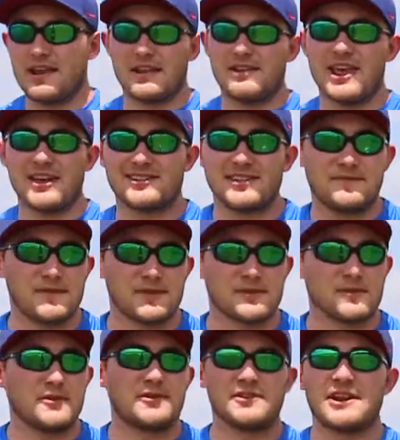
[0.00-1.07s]
that's if you're
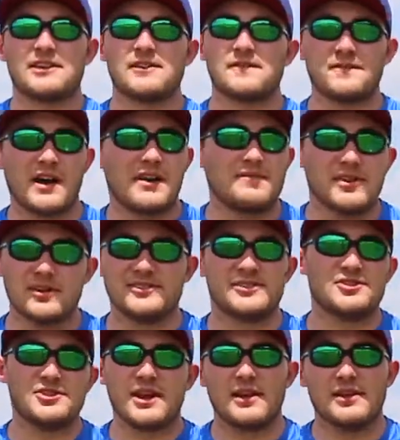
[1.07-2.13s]
throwing like a five
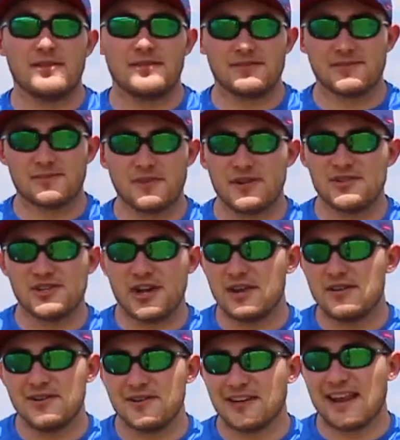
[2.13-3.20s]
dozen j spread j
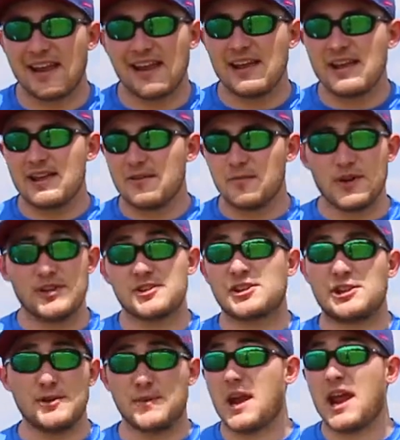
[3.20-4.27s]
hook which
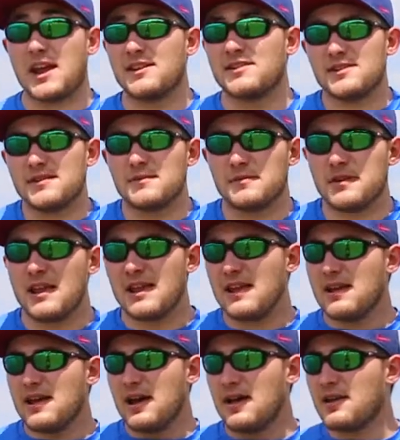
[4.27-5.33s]
you can do
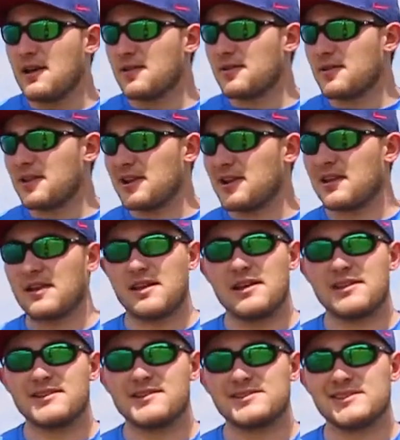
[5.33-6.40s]
another thing
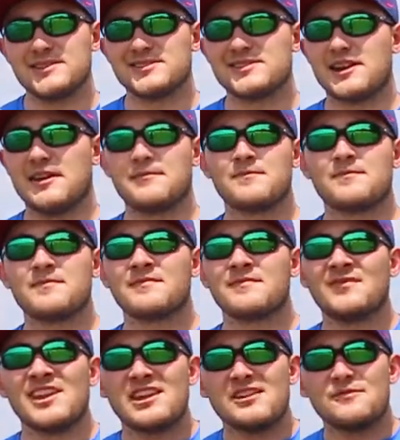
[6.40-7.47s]
is is that
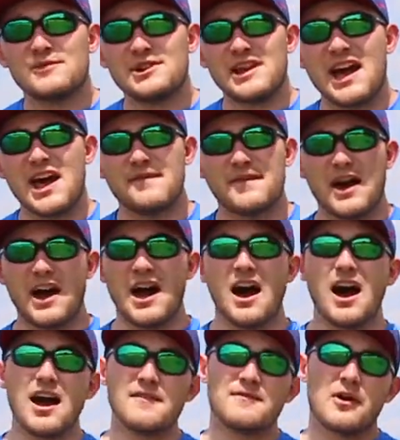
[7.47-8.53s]
when you have
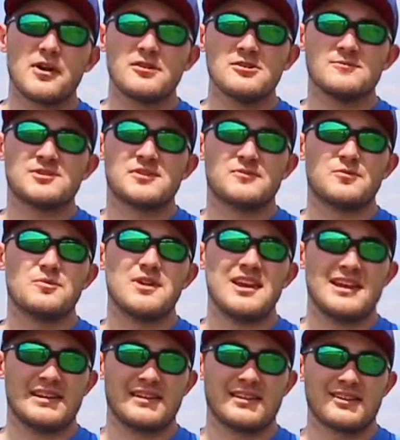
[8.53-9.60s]
high volumes of
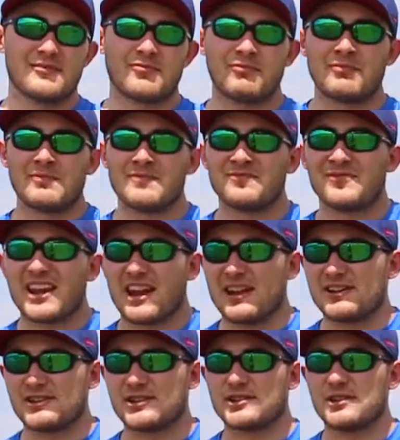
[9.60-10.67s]
wind
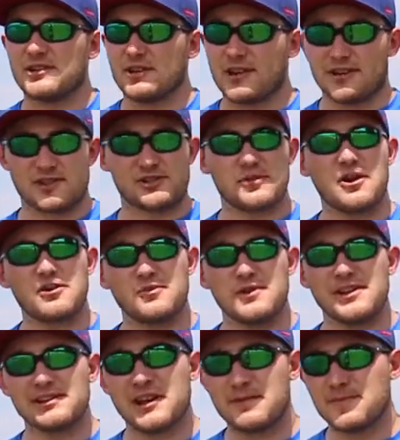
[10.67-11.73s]
and a, like a strong
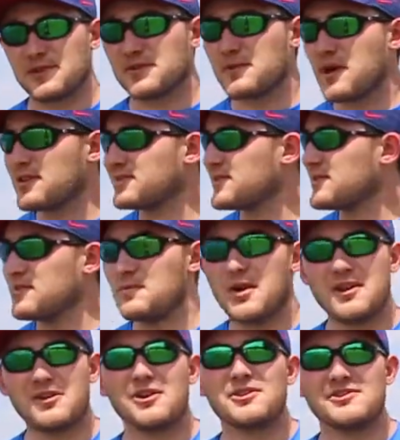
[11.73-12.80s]
wind coming across you
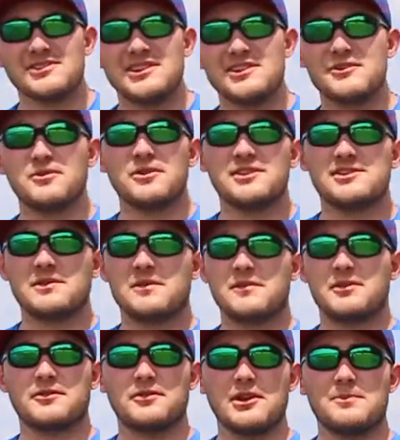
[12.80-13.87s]
want all your decoys
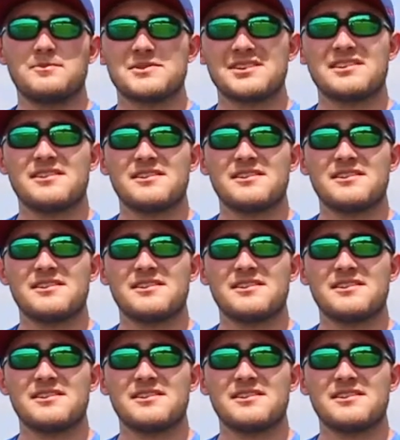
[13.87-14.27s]
clipped